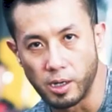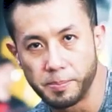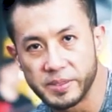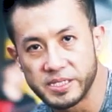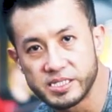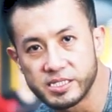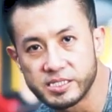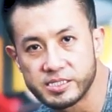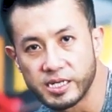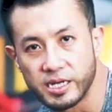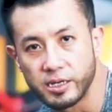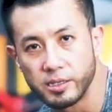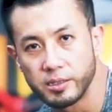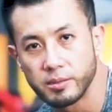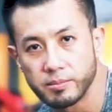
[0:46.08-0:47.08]
opposite
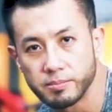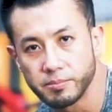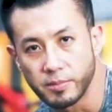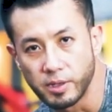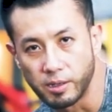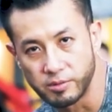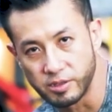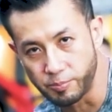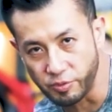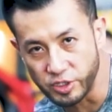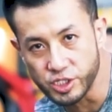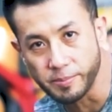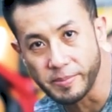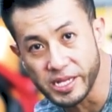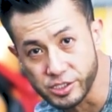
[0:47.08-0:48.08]
side of the
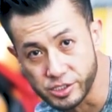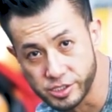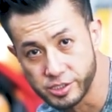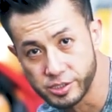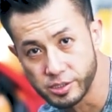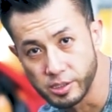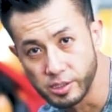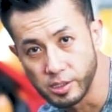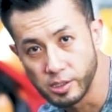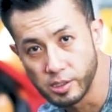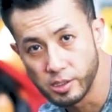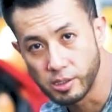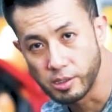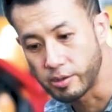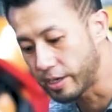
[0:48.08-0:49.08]
preacher bench.
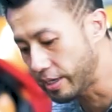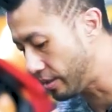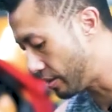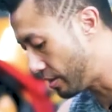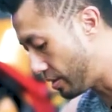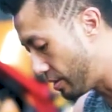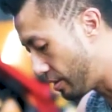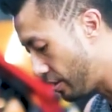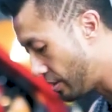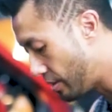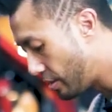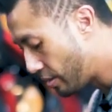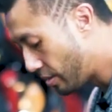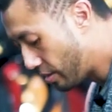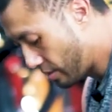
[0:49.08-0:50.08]
All right?
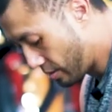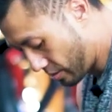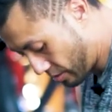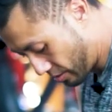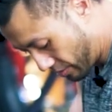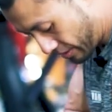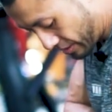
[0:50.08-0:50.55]
So